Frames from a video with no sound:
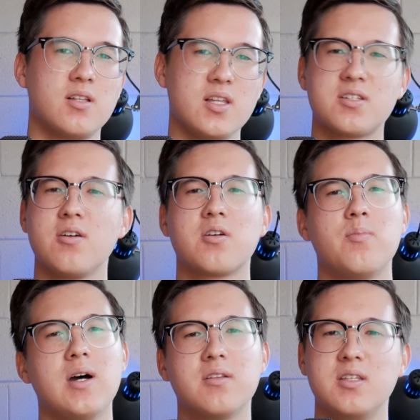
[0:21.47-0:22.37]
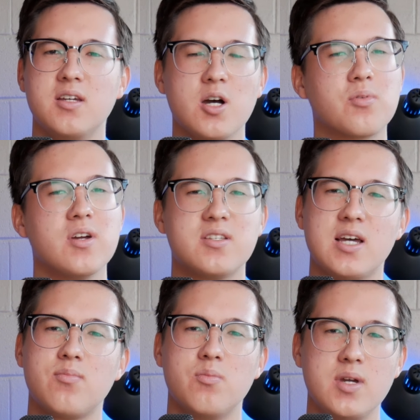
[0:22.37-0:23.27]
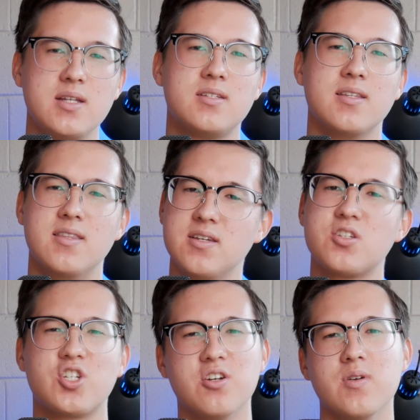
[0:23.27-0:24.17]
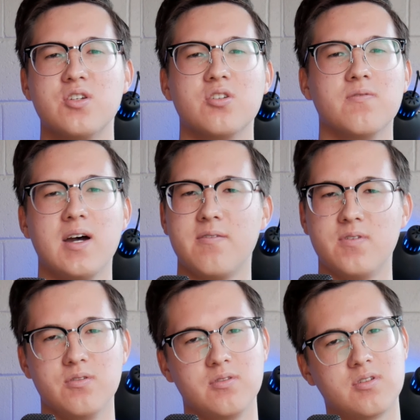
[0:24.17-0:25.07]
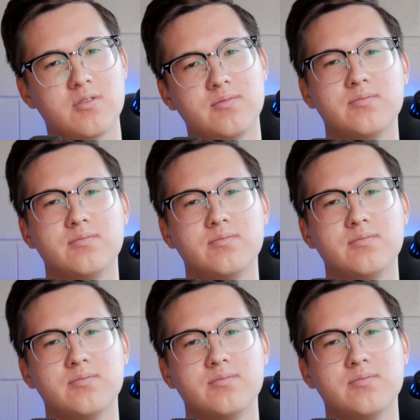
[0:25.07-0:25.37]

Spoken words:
let's talk about the upgrades Apple made to this generation of iPhones.